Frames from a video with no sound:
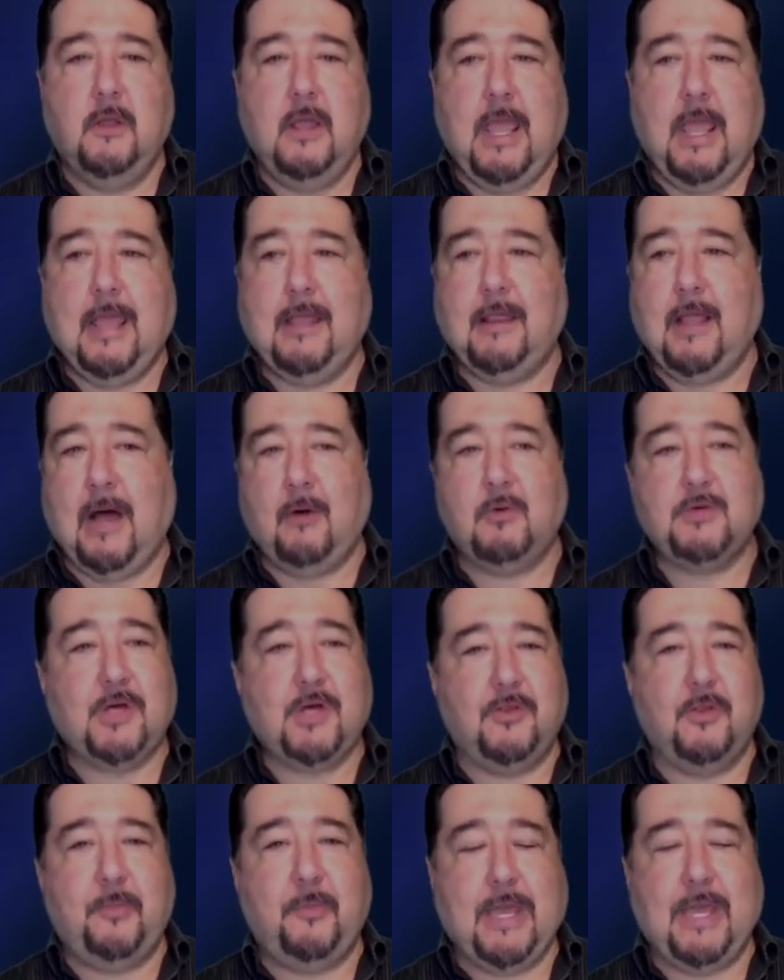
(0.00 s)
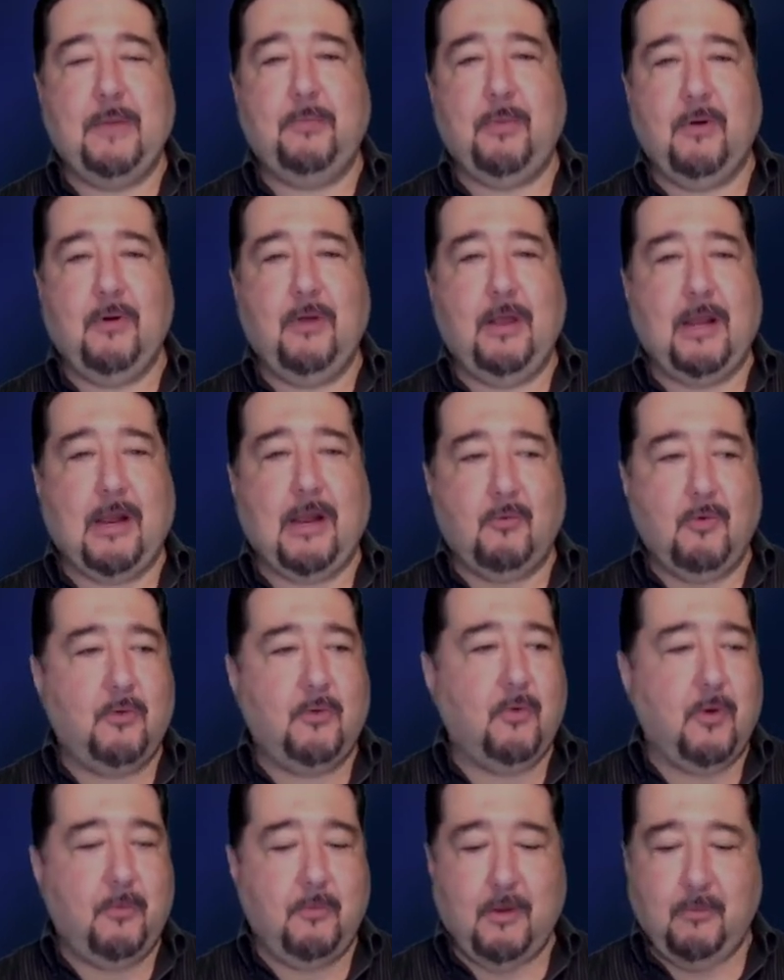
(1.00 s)
And I was on the paper, and I would
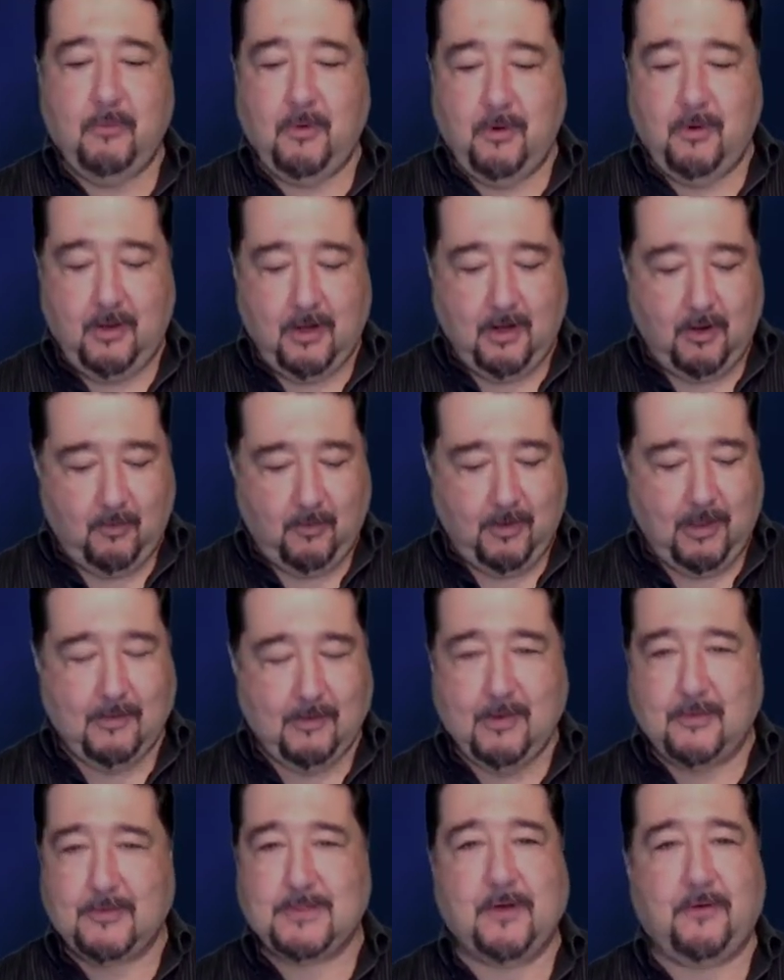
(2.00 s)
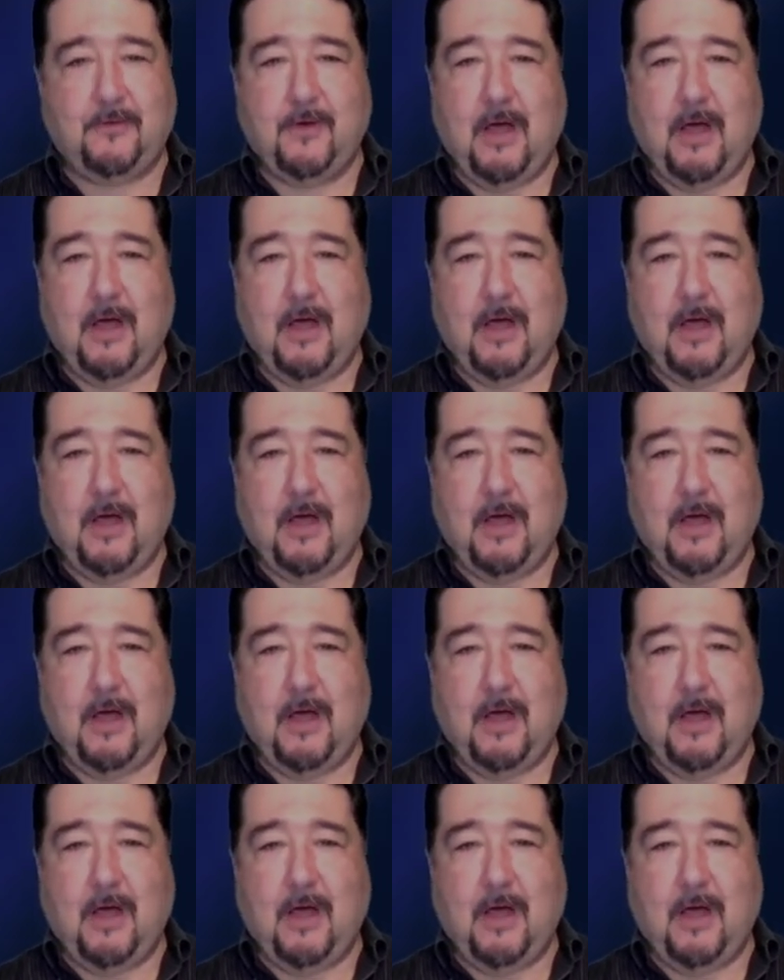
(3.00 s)
remember, you know, I was a, a